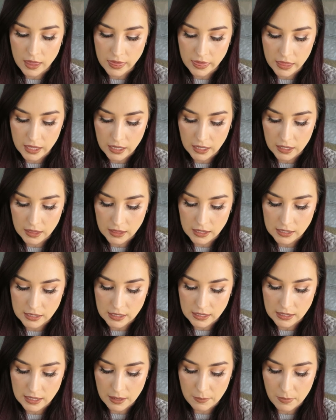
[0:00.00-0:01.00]
I think
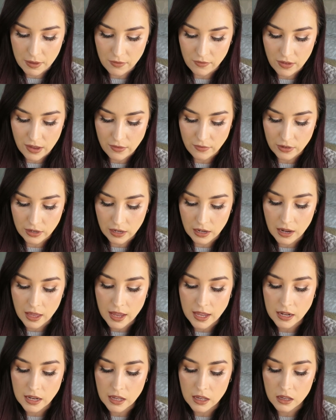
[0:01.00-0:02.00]
this is like my favourite
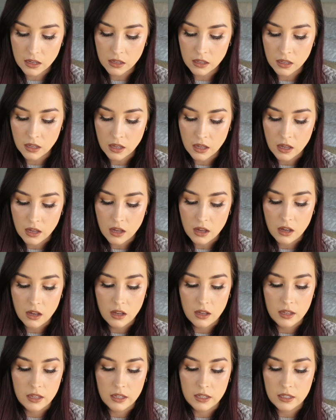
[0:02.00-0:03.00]
liner.
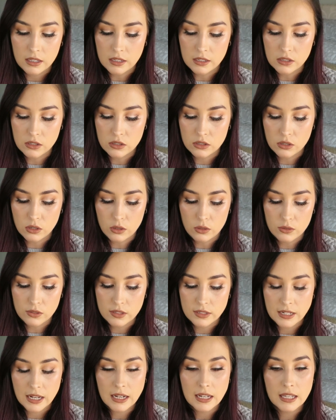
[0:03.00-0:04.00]
It is so
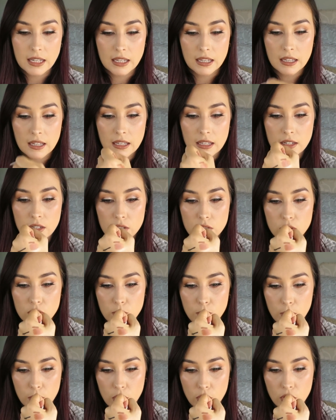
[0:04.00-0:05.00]
stunning, it is
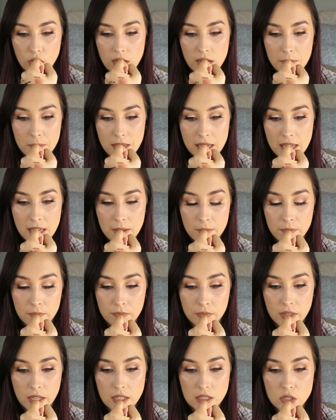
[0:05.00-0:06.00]
super creamy,
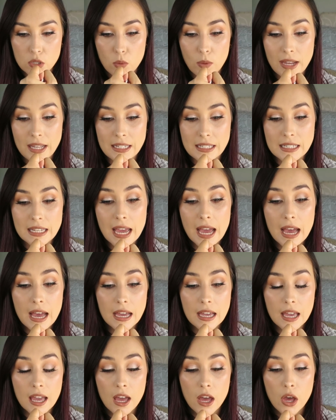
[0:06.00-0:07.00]
it's quite
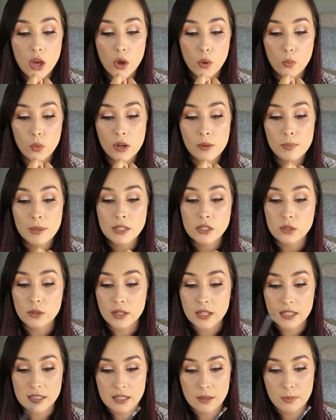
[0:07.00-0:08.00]
dark. What I've been
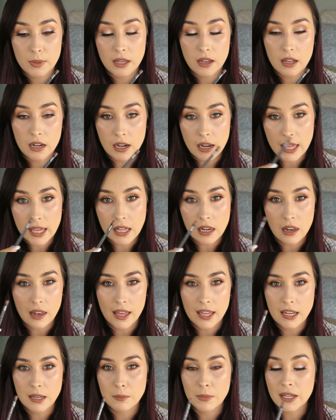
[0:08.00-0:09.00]
doing is I've been kind of like
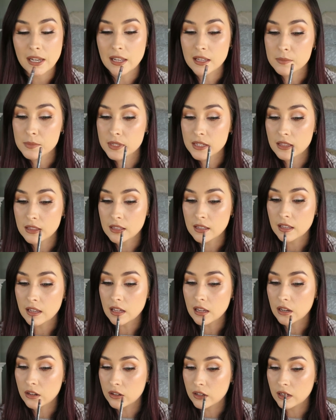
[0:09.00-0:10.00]
lining my lips and then
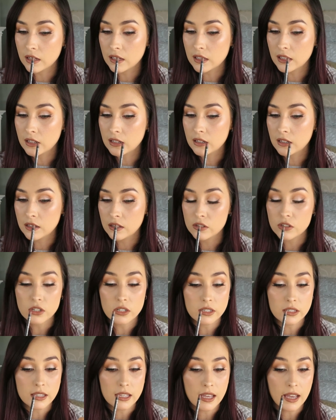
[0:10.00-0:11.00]
colouring in
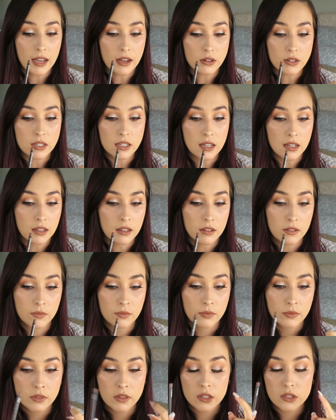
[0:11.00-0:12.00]
just the outer,
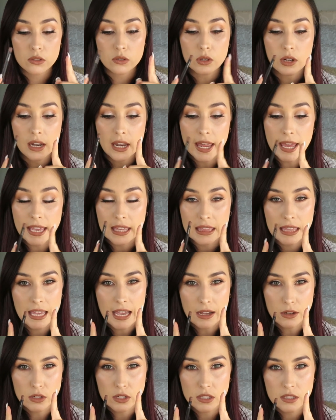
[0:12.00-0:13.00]
sort of like the
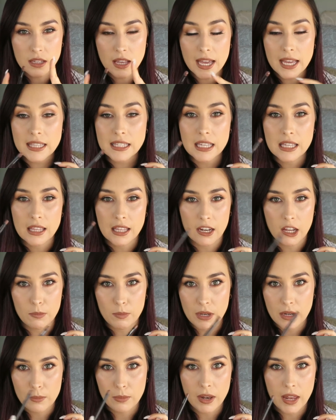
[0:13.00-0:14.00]
outer sides, and then
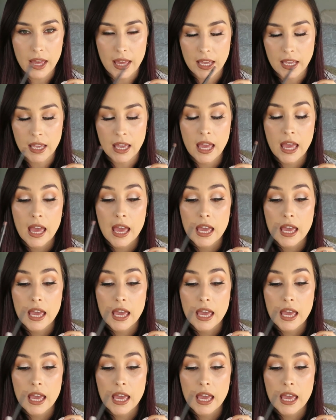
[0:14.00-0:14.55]
I've been applying